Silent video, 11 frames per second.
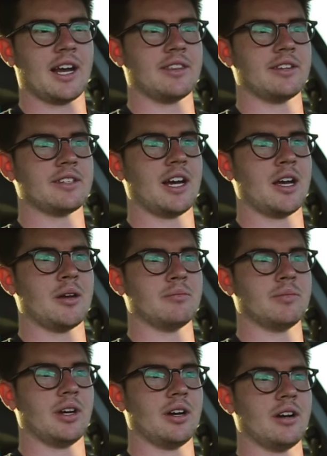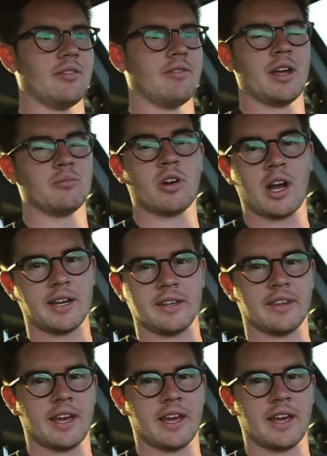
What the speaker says: at the time of them writing